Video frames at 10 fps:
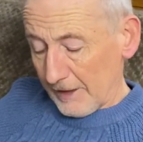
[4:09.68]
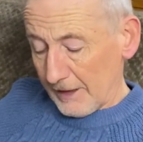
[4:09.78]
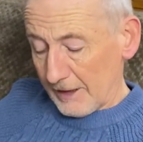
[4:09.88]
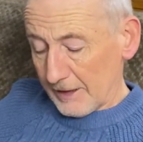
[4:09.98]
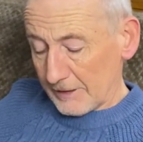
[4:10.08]

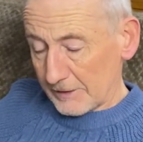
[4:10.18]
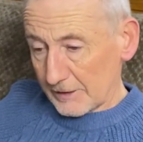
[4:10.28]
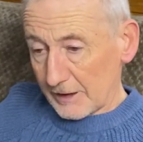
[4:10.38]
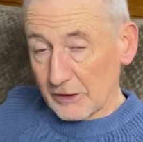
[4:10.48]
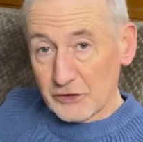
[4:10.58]
And
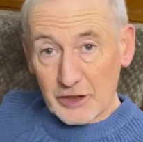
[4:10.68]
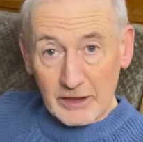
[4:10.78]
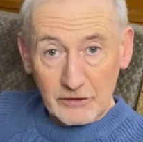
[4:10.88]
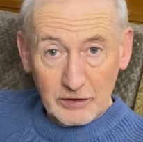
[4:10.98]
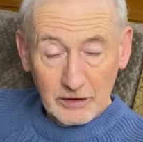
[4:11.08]
I
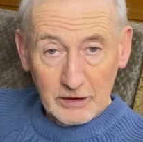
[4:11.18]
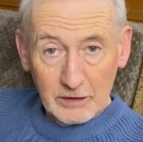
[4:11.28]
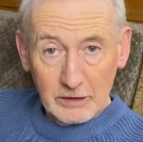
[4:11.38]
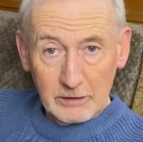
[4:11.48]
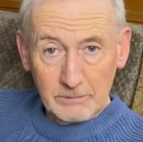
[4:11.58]
checked,
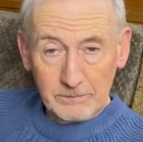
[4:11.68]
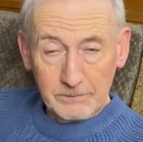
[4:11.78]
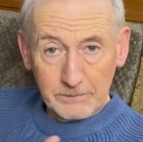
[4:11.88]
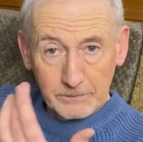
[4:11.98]
I